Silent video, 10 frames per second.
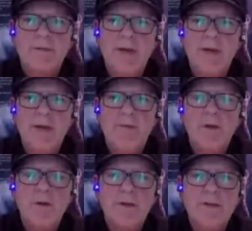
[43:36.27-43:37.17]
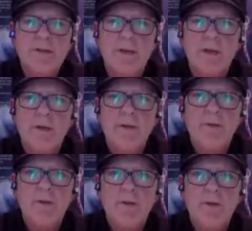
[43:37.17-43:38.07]
if you look
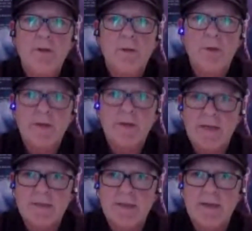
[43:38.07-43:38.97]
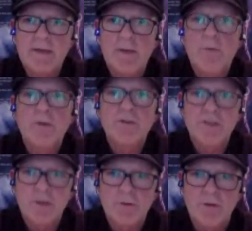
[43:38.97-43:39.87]
at blood cancer
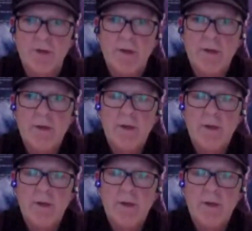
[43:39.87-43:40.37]
amongst children,